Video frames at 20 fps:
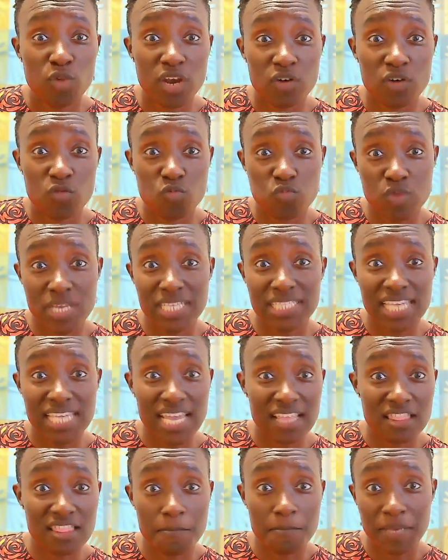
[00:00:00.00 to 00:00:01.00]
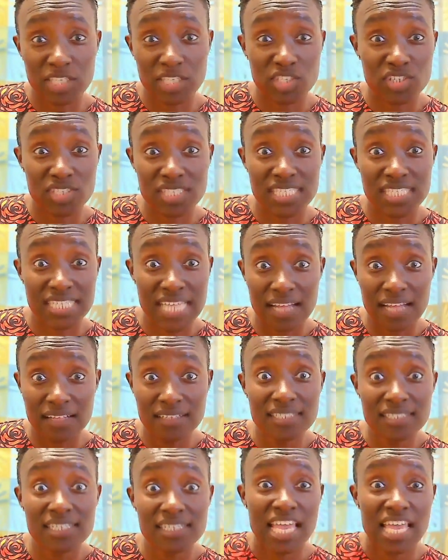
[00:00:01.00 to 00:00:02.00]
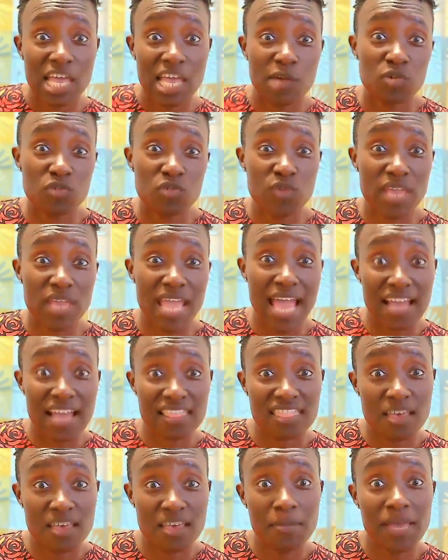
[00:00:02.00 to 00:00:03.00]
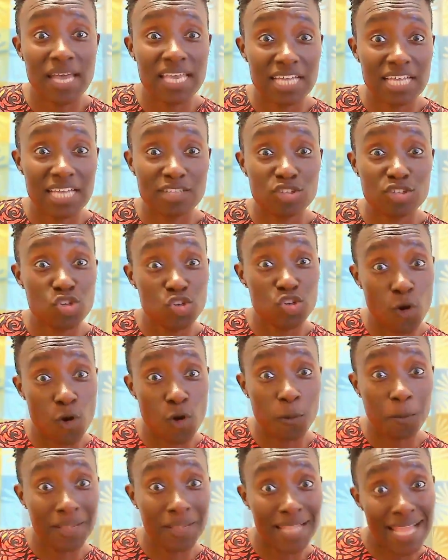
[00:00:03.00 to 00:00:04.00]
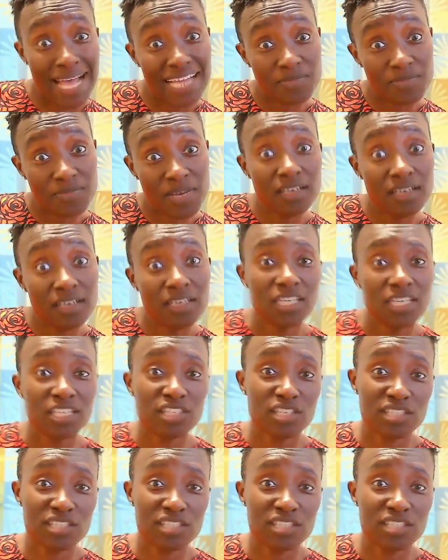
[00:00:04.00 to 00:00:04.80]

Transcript: where we take the patient's cells and we react them against known plasma